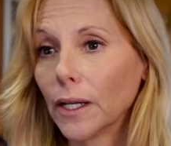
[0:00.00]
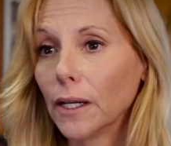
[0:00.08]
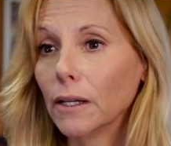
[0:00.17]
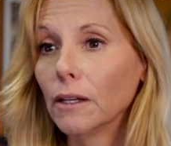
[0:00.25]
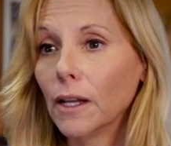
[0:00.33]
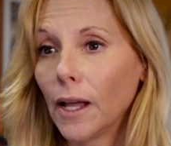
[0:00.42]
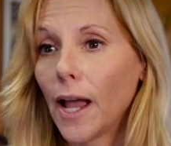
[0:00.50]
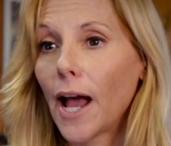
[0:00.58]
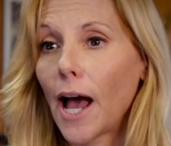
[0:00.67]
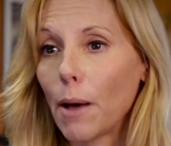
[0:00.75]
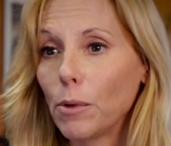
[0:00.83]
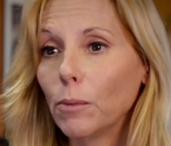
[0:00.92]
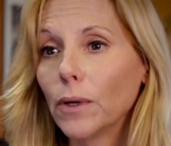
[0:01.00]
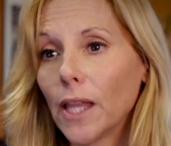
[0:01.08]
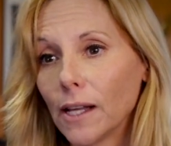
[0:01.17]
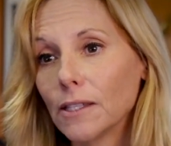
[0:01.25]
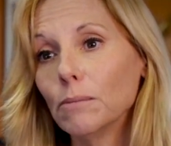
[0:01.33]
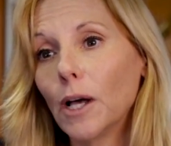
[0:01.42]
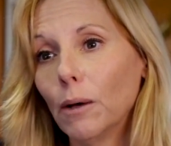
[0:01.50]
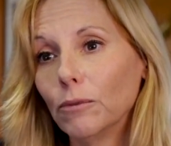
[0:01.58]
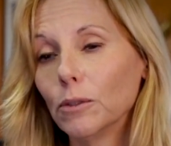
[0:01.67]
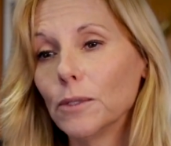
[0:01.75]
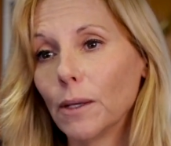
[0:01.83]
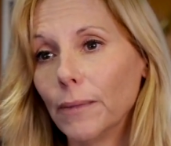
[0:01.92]
going to happen without some
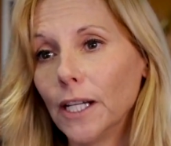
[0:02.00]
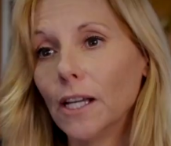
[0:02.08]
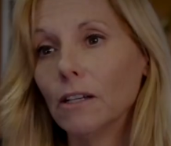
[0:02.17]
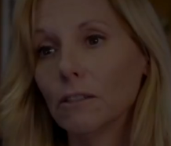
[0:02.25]
help from somebody